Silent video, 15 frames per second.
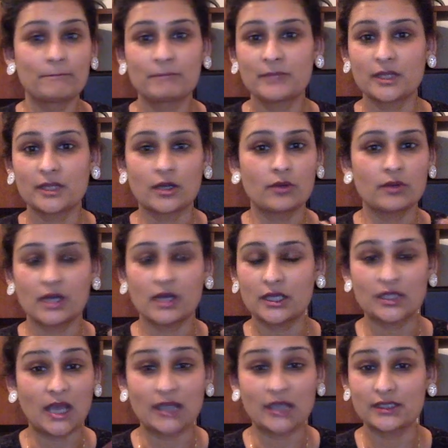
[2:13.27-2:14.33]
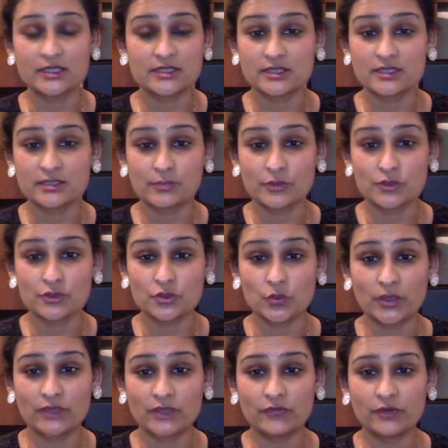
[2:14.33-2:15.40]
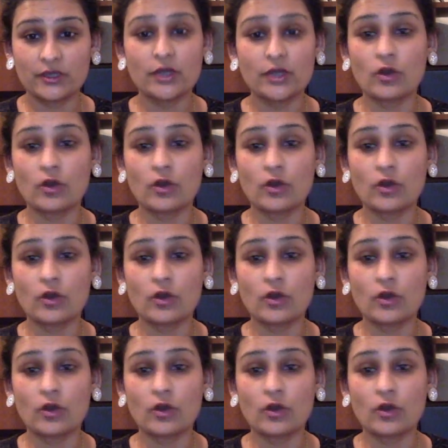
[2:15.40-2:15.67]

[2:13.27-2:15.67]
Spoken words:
are they still supposed to wait for it,